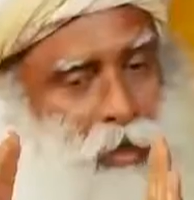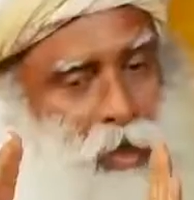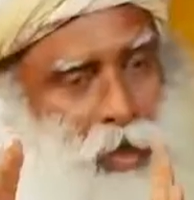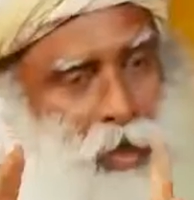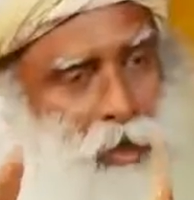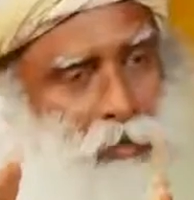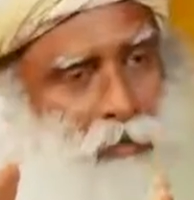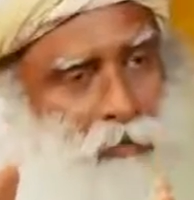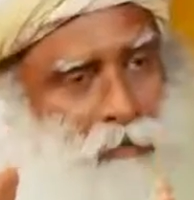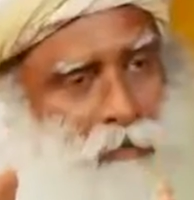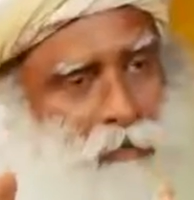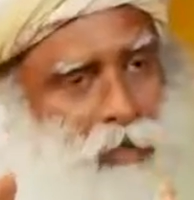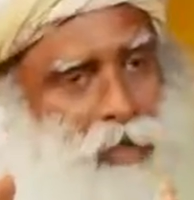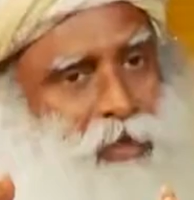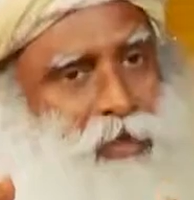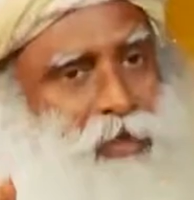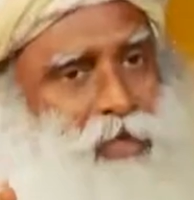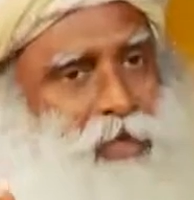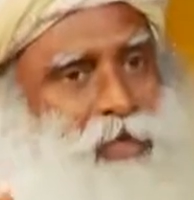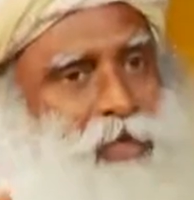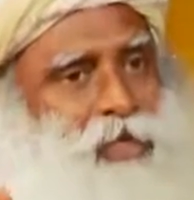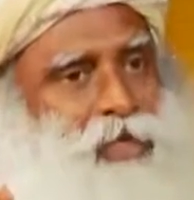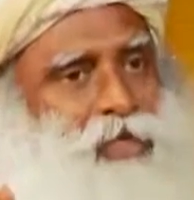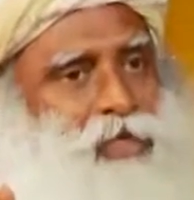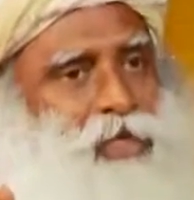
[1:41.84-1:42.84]
Now one
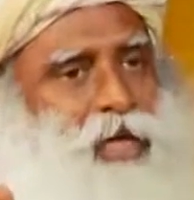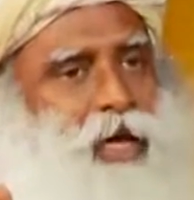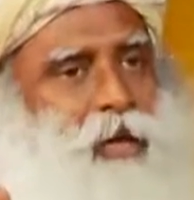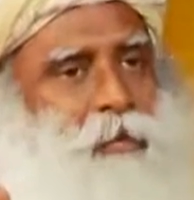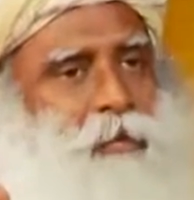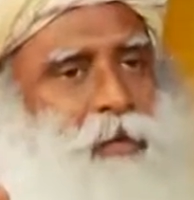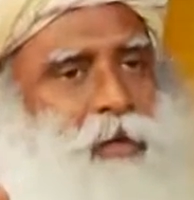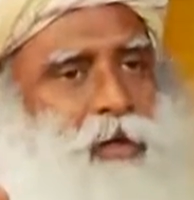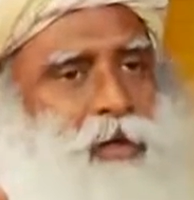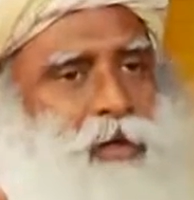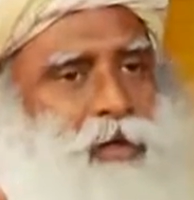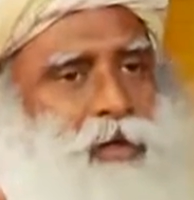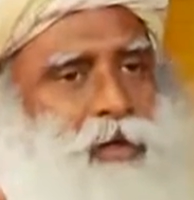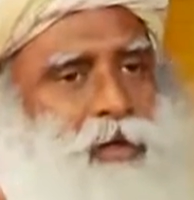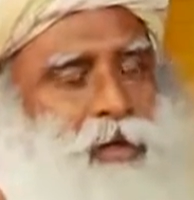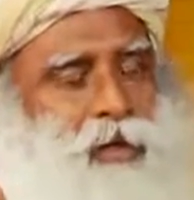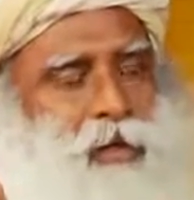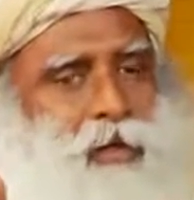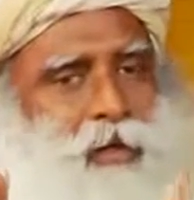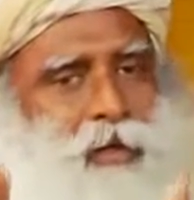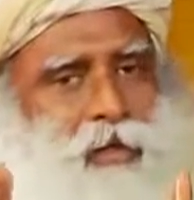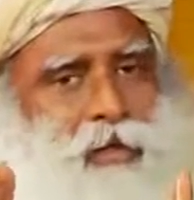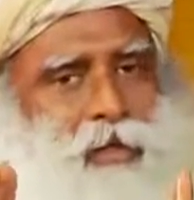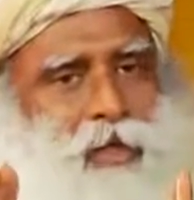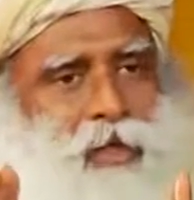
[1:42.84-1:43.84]
thing is happening,
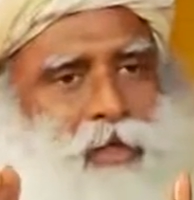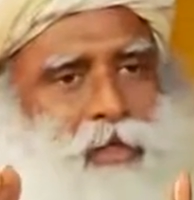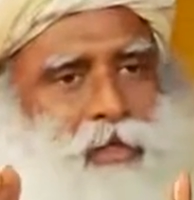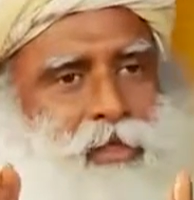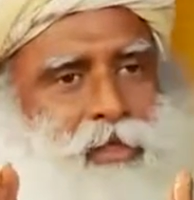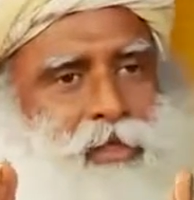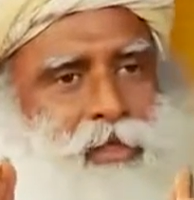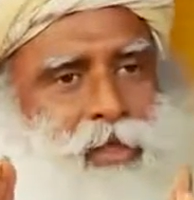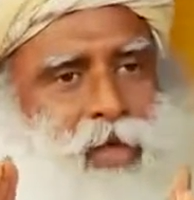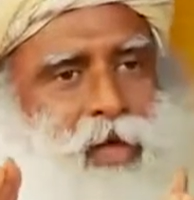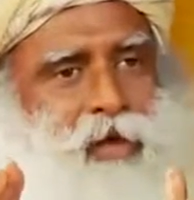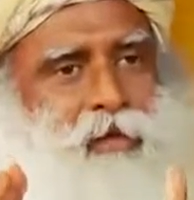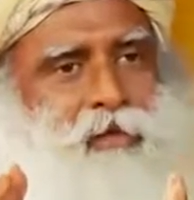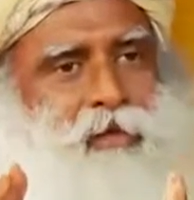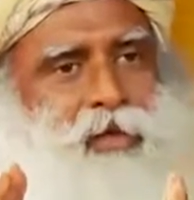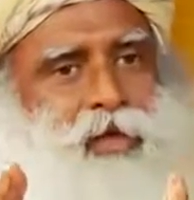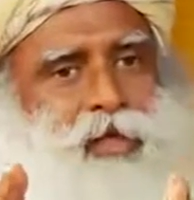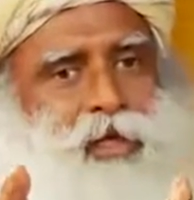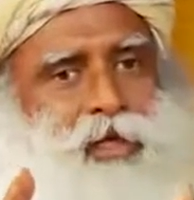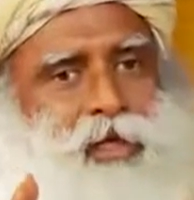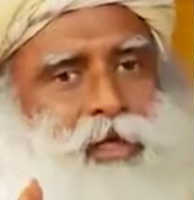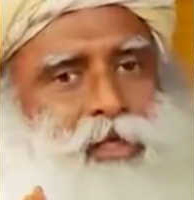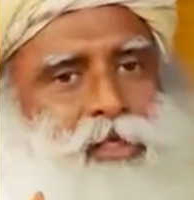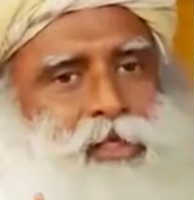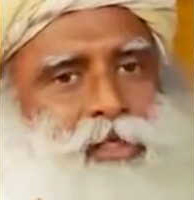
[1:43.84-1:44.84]
that is now
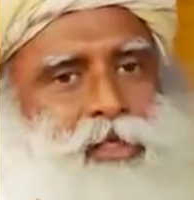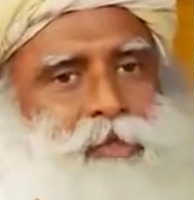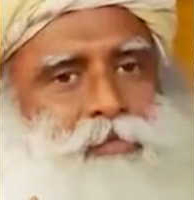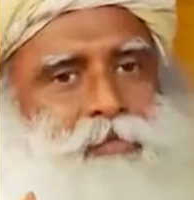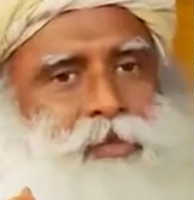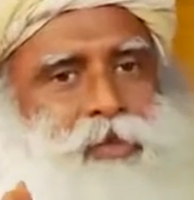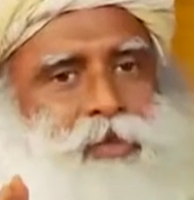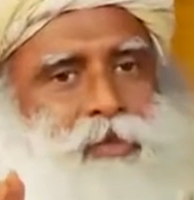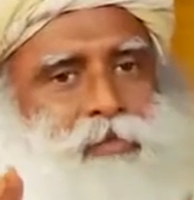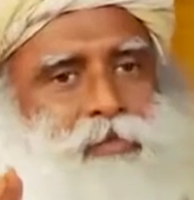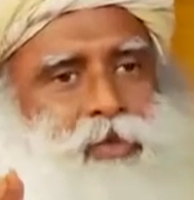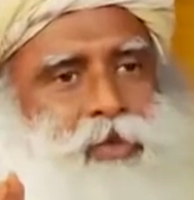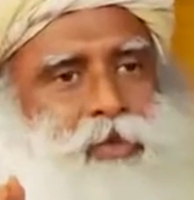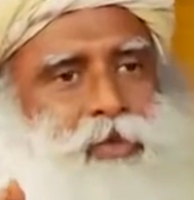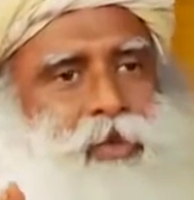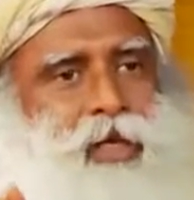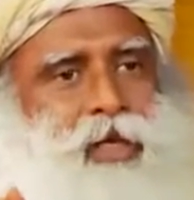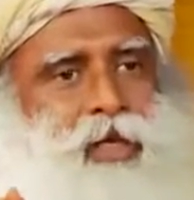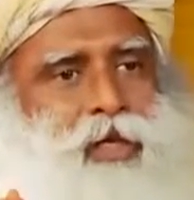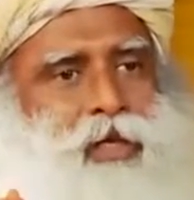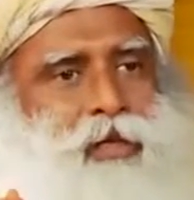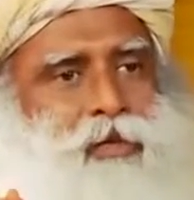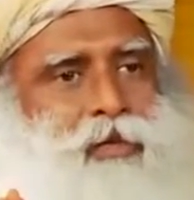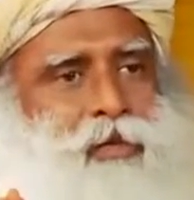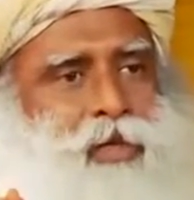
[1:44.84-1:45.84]
leadership is
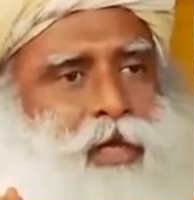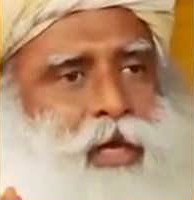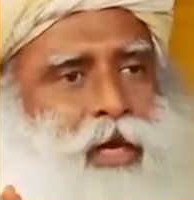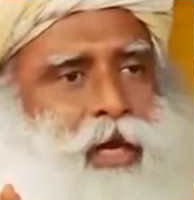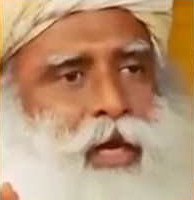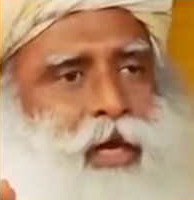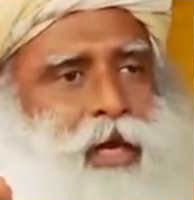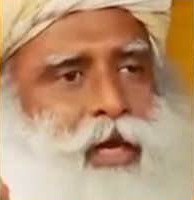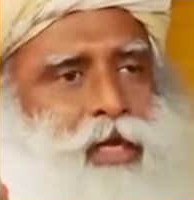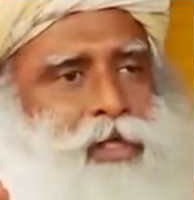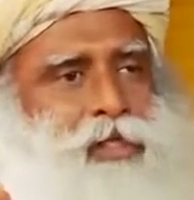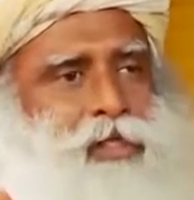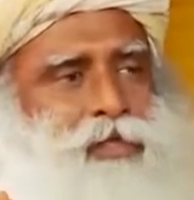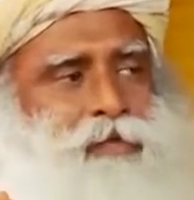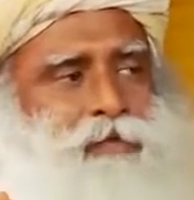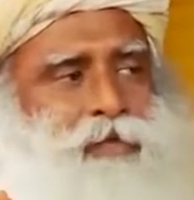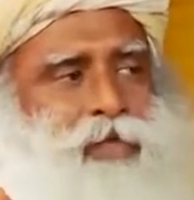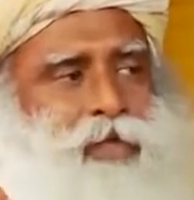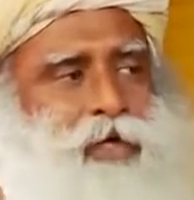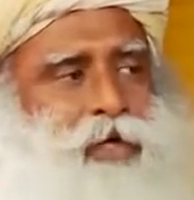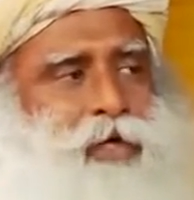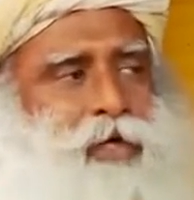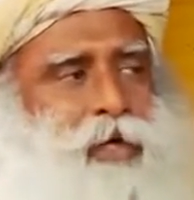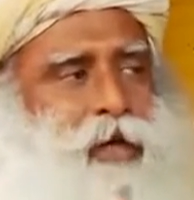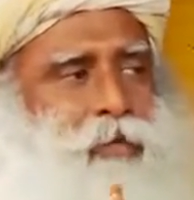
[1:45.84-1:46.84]
moving into the hands of
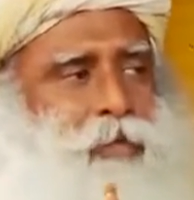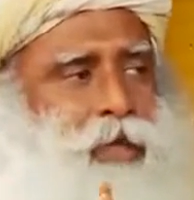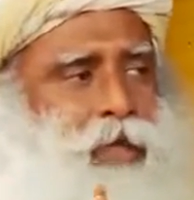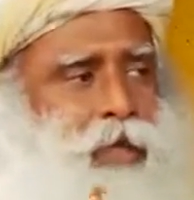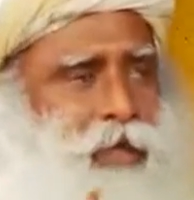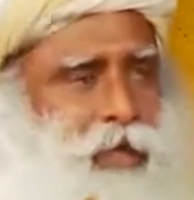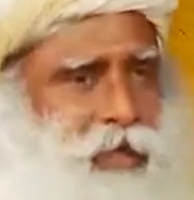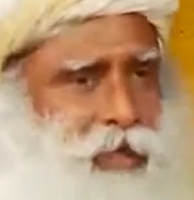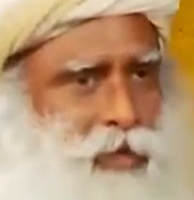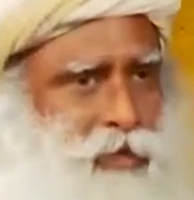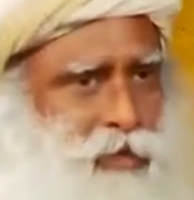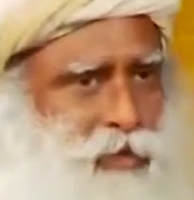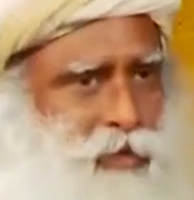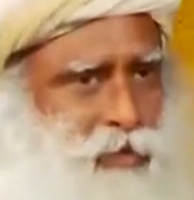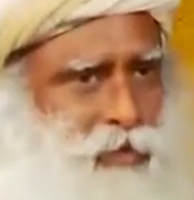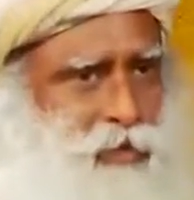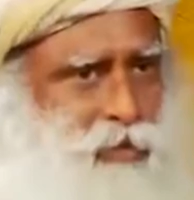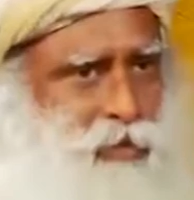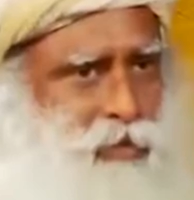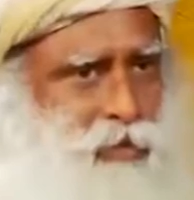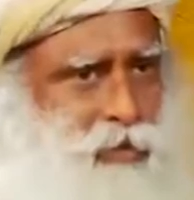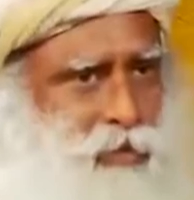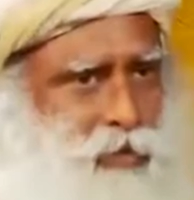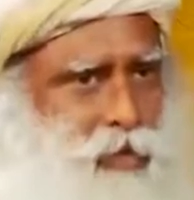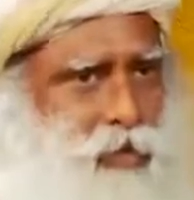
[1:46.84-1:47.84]
economic
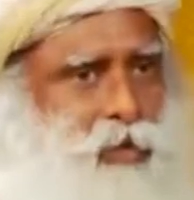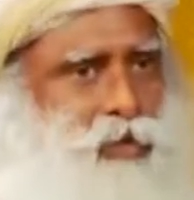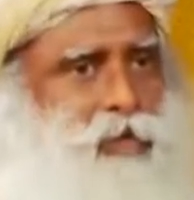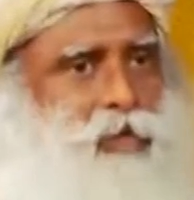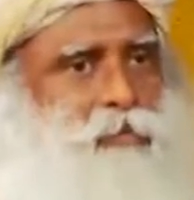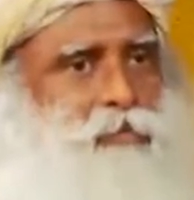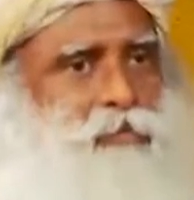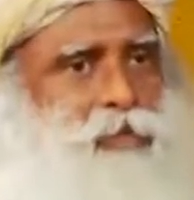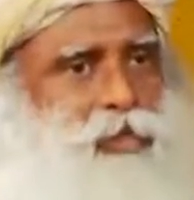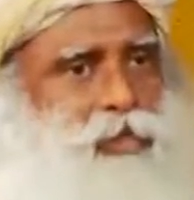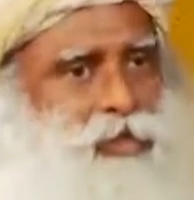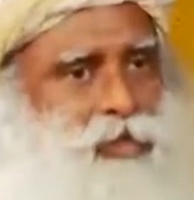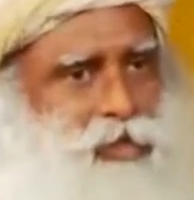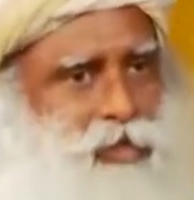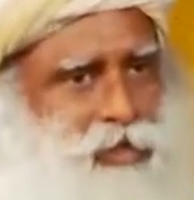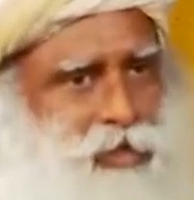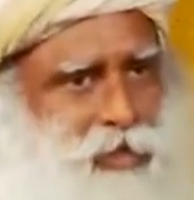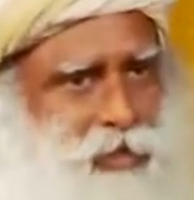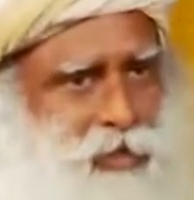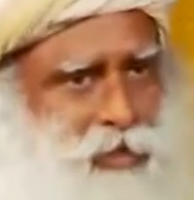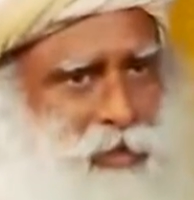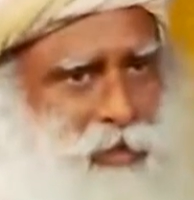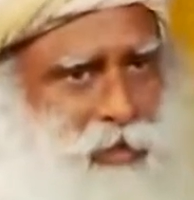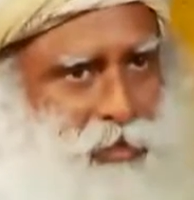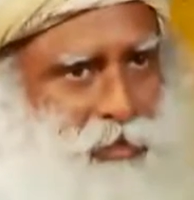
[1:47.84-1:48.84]
leaders or the
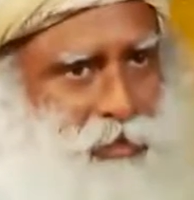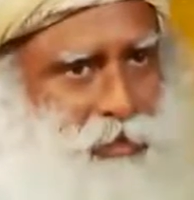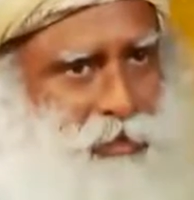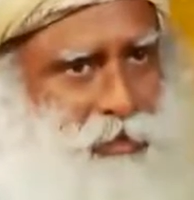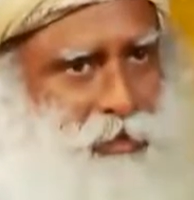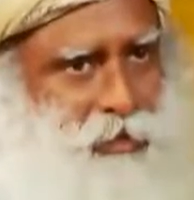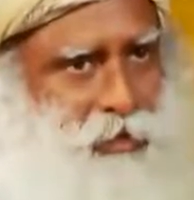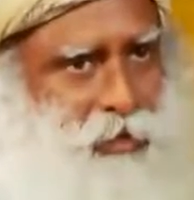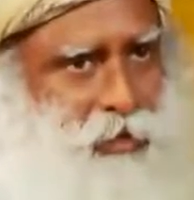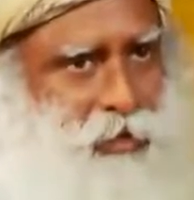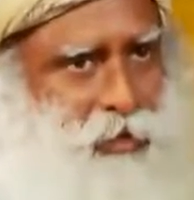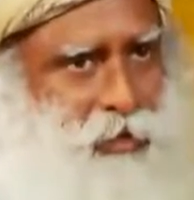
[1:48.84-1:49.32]
business leaders.